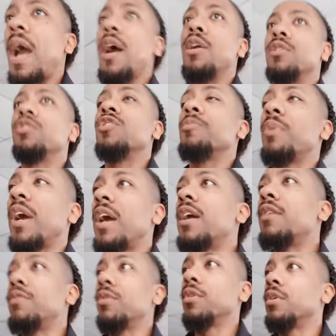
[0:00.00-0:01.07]
patterns of
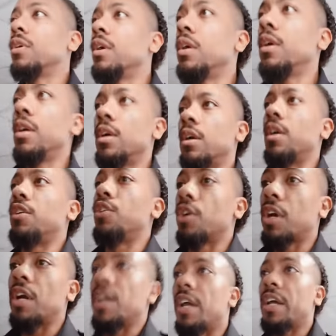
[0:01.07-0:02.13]
behavior and
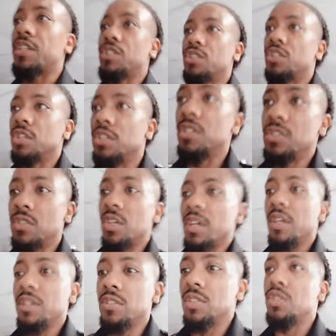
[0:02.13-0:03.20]
your connection to these
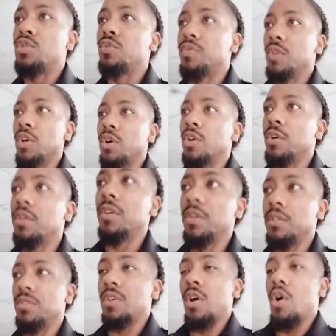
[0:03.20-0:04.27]
things that you've learned.
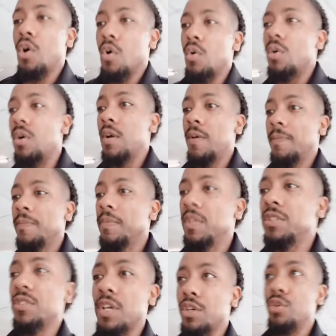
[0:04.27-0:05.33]
And it's like, oh,
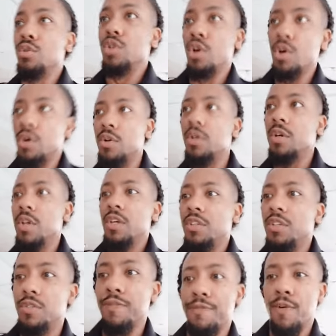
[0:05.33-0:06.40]
it's like you learn
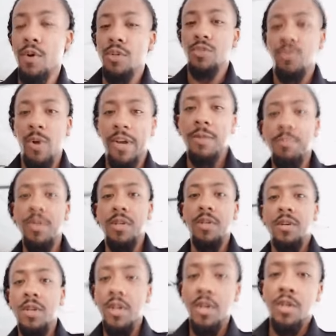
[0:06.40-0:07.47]
this first way to
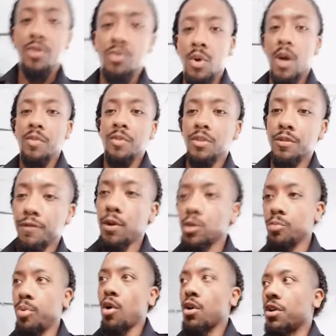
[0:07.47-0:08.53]
be throughout this
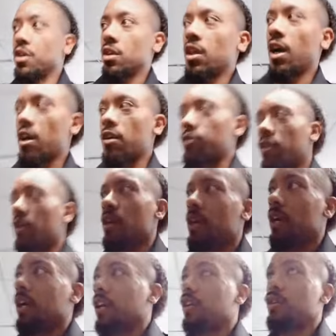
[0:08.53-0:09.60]
first part of your life,
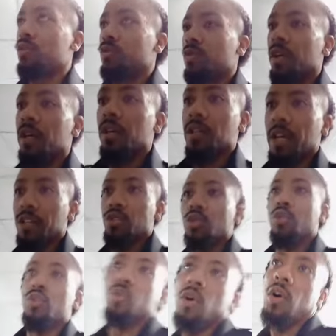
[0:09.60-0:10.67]
and then you think that's
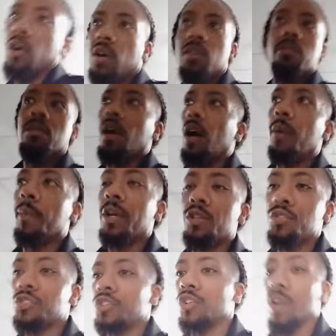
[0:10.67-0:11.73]
who you are. Nah,
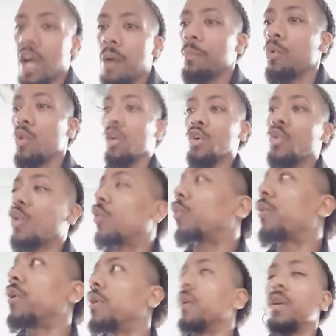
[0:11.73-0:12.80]
man, you still got more
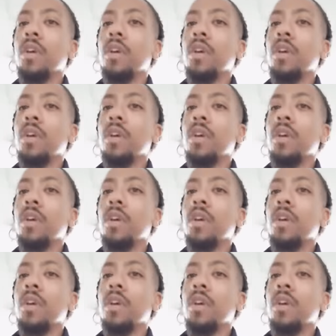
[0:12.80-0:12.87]
growth.